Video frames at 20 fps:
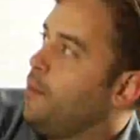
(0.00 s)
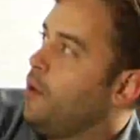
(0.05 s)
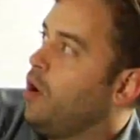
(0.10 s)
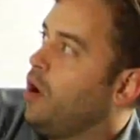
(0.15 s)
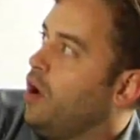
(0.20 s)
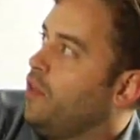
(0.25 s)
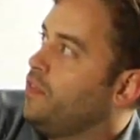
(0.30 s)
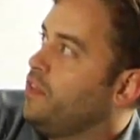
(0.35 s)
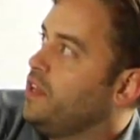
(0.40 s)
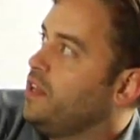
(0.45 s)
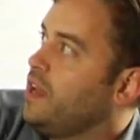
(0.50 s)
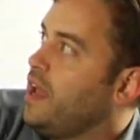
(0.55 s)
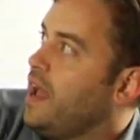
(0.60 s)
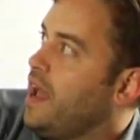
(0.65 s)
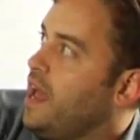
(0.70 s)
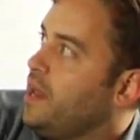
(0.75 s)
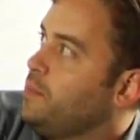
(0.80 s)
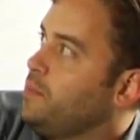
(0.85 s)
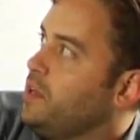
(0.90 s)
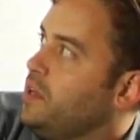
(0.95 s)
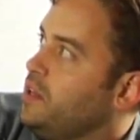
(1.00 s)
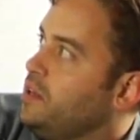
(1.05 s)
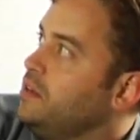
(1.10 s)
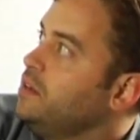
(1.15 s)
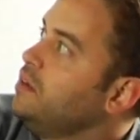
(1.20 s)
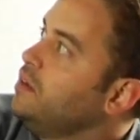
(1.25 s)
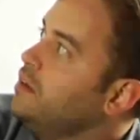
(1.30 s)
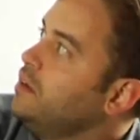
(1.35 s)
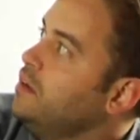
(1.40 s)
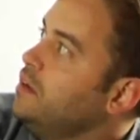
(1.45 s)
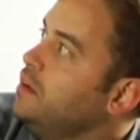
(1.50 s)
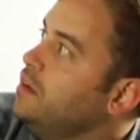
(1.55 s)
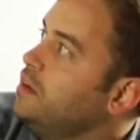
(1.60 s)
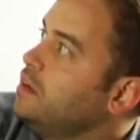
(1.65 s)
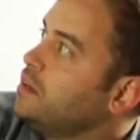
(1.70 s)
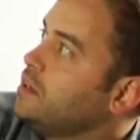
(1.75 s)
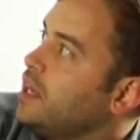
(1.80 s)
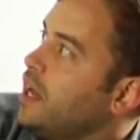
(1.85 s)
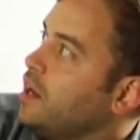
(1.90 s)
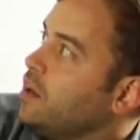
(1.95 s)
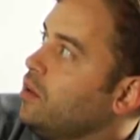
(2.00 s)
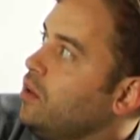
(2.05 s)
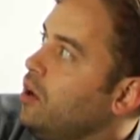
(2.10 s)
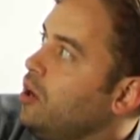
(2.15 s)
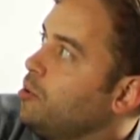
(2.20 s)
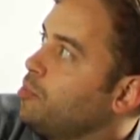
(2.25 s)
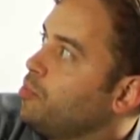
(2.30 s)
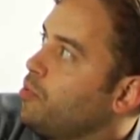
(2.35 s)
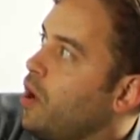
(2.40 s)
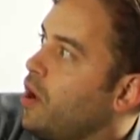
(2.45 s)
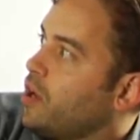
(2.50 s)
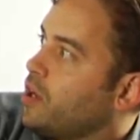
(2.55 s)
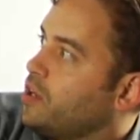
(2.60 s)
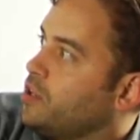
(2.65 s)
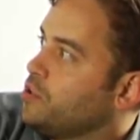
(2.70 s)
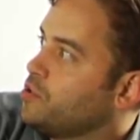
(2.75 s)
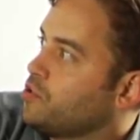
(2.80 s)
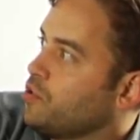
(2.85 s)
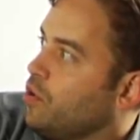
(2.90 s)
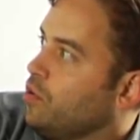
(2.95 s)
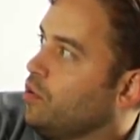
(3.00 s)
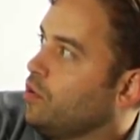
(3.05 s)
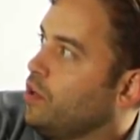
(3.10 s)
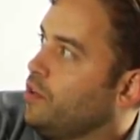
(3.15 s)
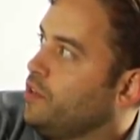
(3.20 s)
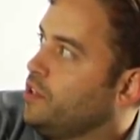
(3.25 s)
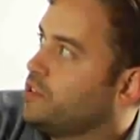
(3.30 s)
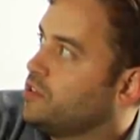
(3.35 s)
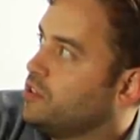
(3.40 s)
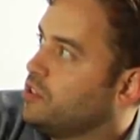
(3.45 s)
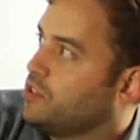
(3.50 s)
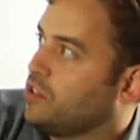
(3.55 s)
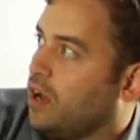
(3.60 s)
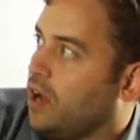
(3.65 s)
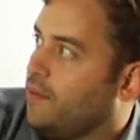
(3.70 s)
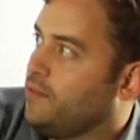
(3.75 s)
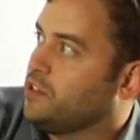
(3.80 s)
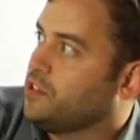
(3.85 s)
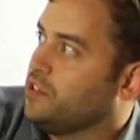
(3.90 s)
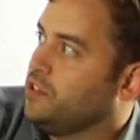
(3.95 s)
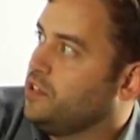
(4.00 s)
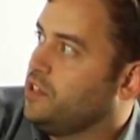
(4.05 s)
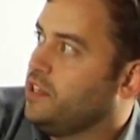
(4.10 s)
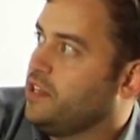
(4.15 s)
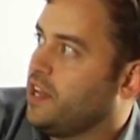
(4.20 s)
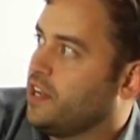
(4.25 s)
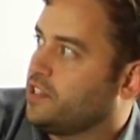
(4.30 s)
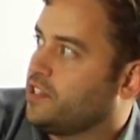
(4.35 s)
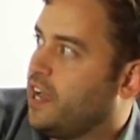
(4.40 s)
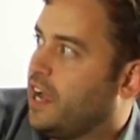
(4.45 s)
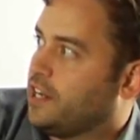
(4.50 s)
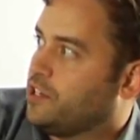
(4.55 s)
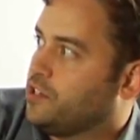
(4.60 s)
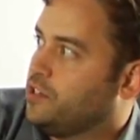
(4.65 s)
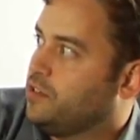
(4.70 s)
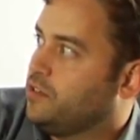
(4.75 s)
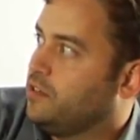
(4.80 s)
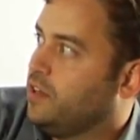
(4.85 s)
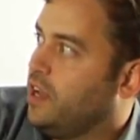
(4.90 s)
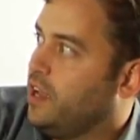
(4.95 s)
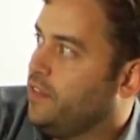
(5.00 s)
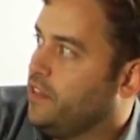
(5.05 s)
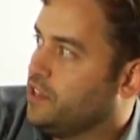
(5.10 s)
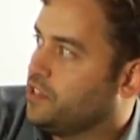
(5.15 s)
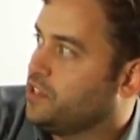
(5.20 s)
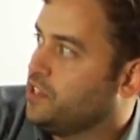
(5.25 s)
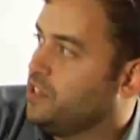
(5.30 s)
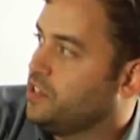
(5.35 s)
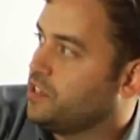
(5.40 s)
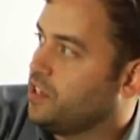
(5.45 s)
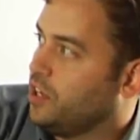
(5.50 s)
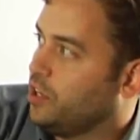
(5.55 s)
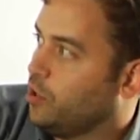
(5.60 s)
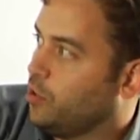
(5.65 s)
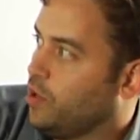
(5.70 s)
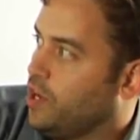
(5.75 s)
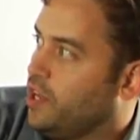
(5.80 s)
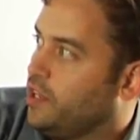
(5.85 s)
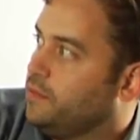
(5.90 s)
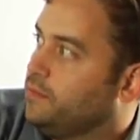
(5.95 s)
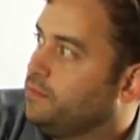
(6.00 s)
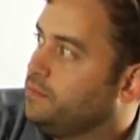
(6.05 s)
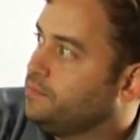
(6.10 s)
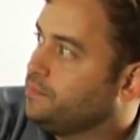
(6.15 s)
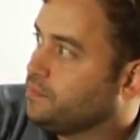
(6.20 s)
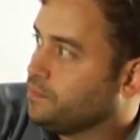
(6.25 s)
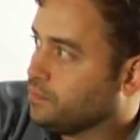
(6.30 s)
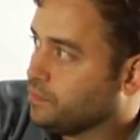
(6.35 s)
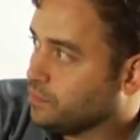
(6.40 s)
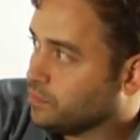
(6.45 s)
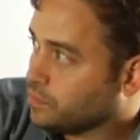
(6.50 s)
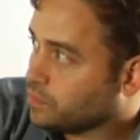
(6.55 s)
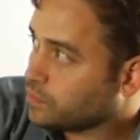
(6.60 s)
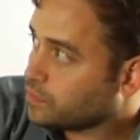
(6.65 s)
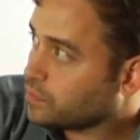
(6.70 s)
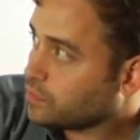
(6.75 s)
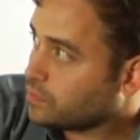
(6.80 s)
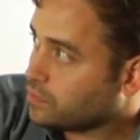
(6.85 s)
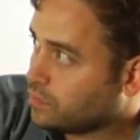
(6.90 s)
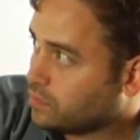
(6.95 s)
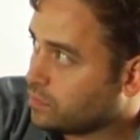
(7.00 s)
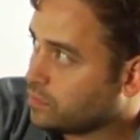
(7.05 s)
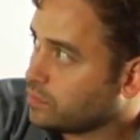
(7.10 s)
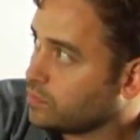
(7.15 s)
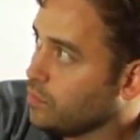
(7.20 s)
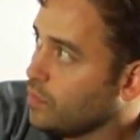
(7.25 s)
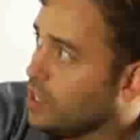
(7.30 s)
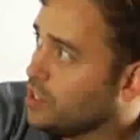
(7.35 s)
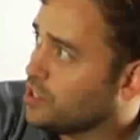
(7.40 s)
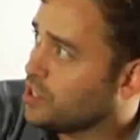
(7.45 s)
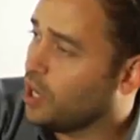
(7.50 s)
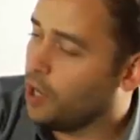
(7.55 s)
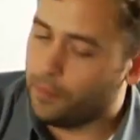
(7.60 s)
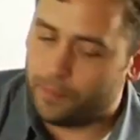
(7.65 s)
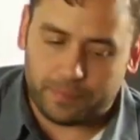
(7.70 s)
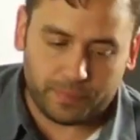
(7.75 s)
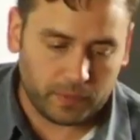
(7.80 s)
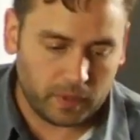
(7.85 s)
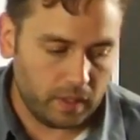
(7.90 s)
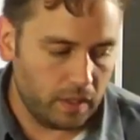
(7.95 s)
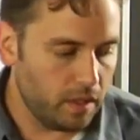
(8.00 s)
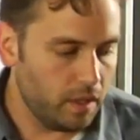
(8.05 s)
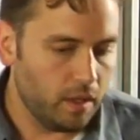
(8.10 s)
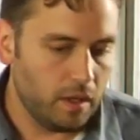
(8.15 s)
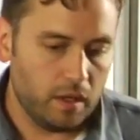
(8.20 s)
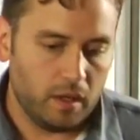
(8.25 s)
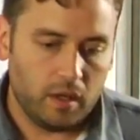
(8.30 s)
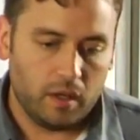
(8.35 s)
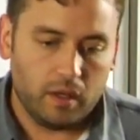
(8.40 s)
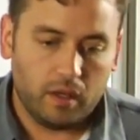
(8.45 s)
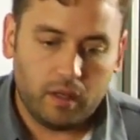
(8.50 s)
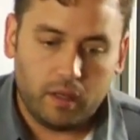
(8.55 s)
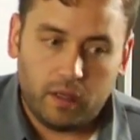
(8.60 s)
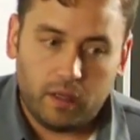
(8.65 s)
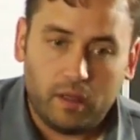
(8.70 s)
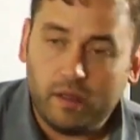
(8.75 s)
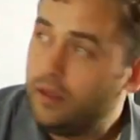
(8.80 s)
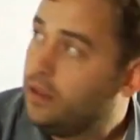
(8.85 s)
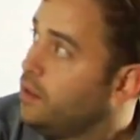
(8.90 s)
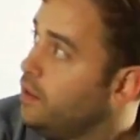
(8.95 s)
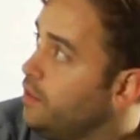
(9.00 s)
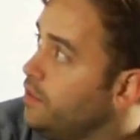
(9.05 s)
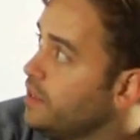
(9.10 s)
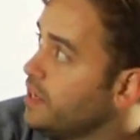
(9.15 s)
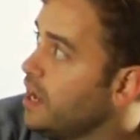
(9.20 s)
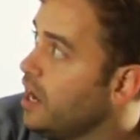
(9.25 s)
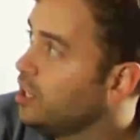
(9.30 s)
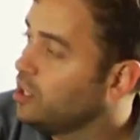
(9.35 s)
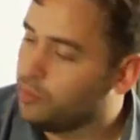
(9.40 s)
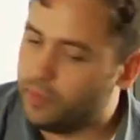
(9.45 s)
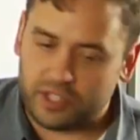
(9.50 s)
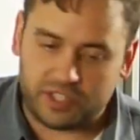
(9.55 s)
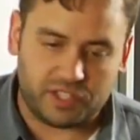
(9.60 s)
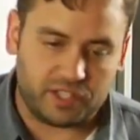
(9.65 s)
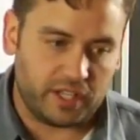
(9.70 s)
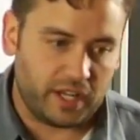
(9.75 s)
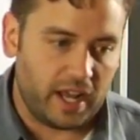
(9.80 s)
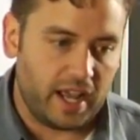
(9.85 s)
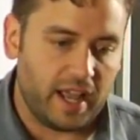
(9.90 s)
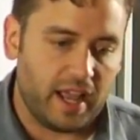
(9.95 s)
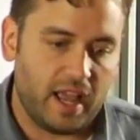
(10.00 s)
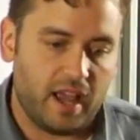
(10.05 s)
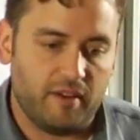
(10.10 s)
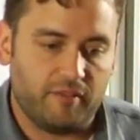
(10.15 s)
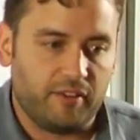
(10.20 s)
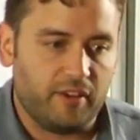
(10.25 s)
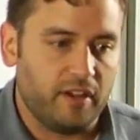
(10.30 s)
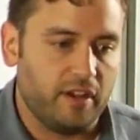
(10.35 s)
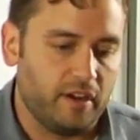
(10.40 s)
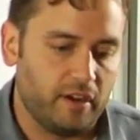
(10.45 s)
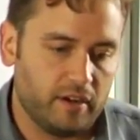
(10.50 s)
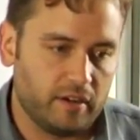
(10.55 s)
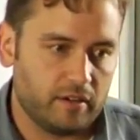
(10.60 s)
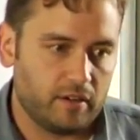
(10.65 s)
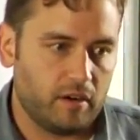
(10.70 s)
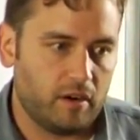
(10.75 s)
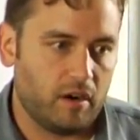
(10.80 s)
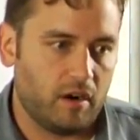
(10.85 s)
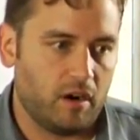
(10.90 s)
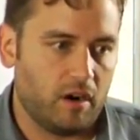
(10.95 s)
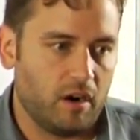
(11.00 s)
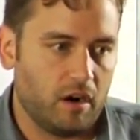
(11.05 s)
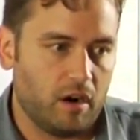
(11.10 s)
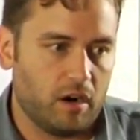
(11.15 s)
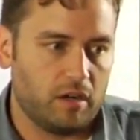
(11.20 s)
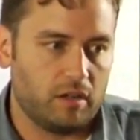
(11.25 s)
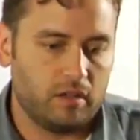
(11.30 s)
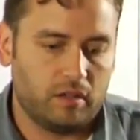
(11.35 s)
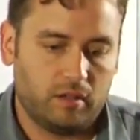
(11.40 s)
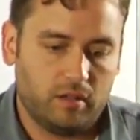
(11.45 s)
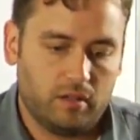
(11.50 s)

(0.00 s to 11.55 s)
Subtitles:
I'm on the admin catalog product controller, and this is obviously the index action. And this is a grid. So the elements that I have here are